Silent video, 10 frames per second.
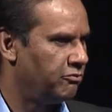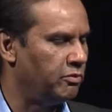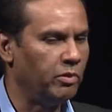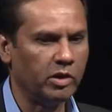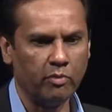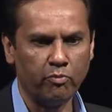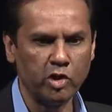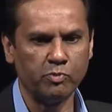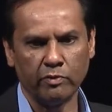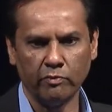we build a
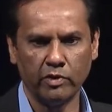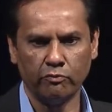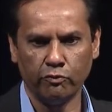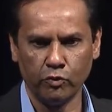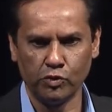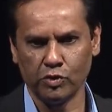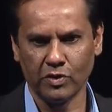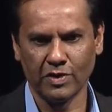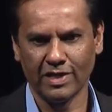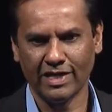bridge between the future
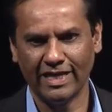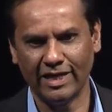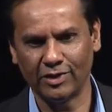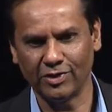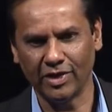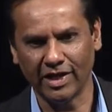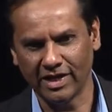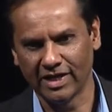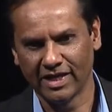and today.